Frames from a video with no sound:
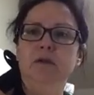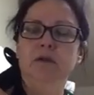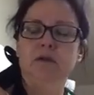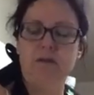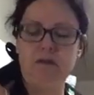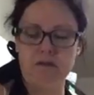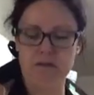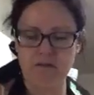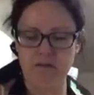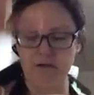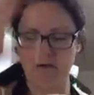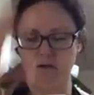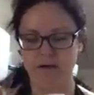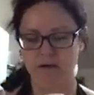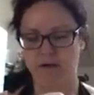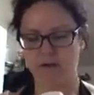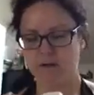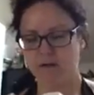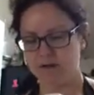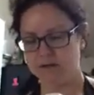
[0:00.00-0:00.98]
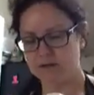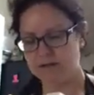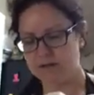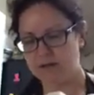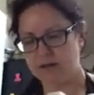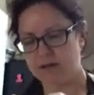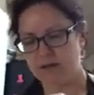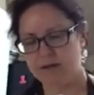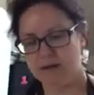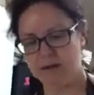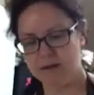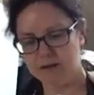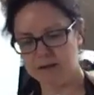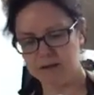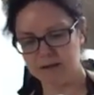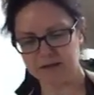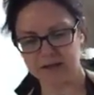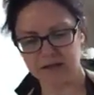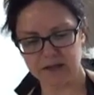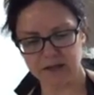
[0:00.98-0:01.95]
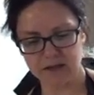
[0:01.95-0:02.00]
All right, let's see.
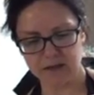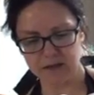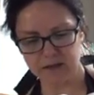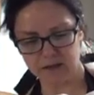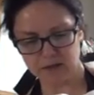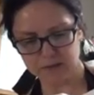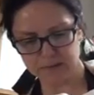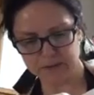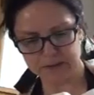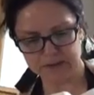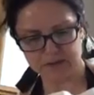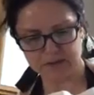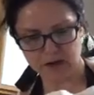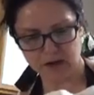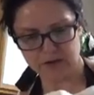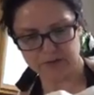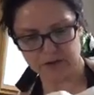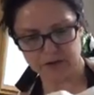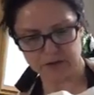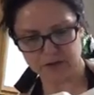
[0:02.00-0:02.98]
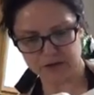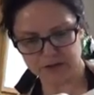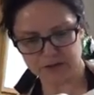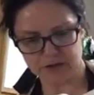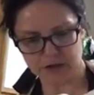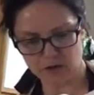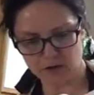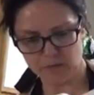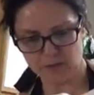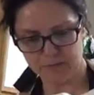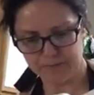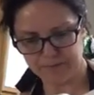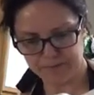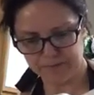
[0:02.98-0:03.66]
It's getting a little bit softer, so...